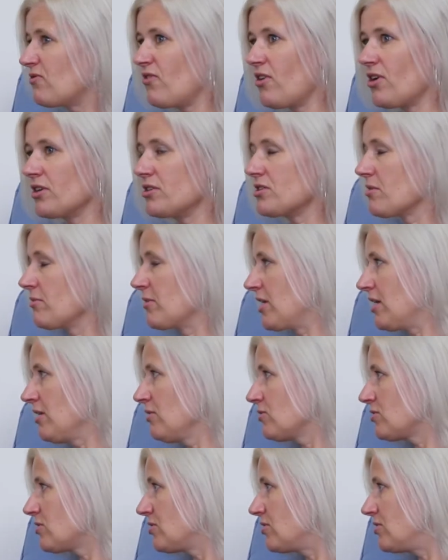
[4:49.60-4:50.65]
find something
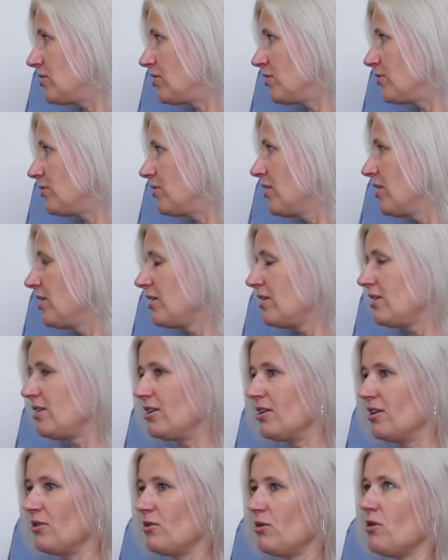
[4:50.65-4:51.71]
else to do. You
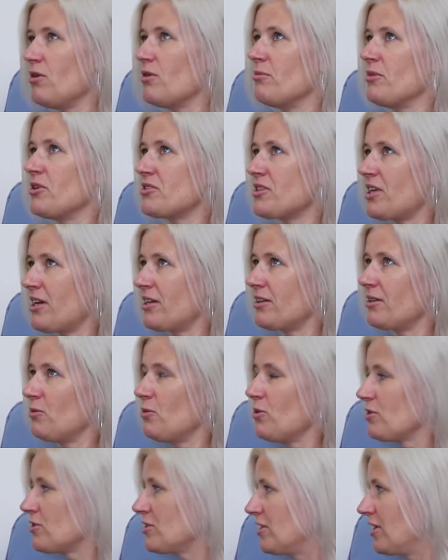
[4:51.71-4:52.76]
know, oh, I must hang the
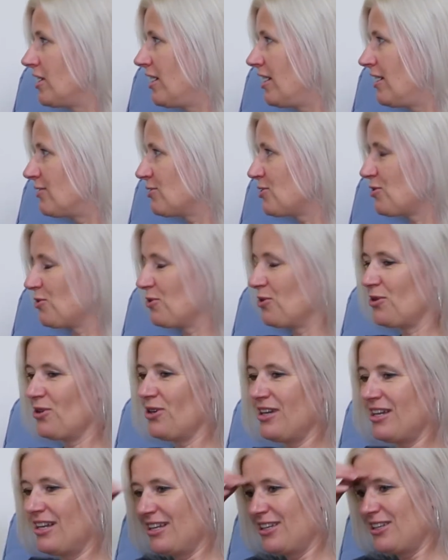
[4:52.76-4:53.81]
washing out, or
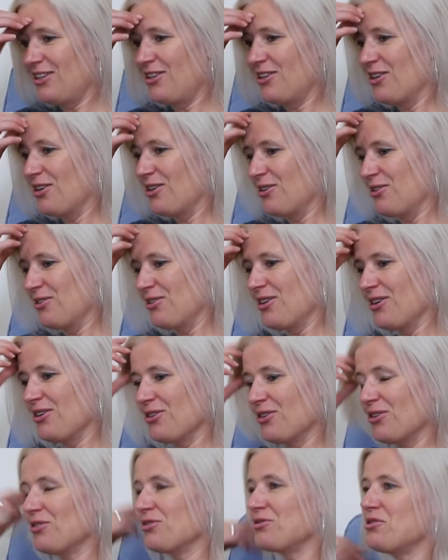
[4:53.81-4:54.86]
you
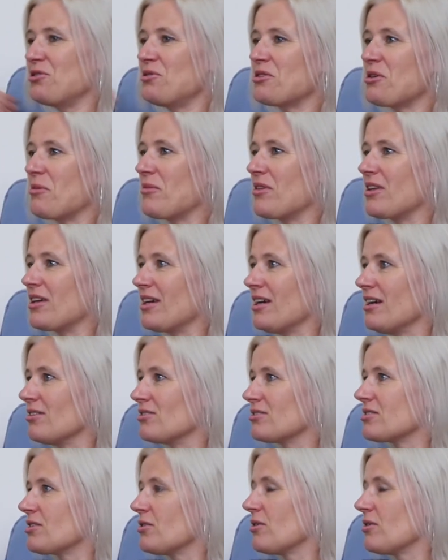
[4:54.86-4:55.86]
know, or do something else.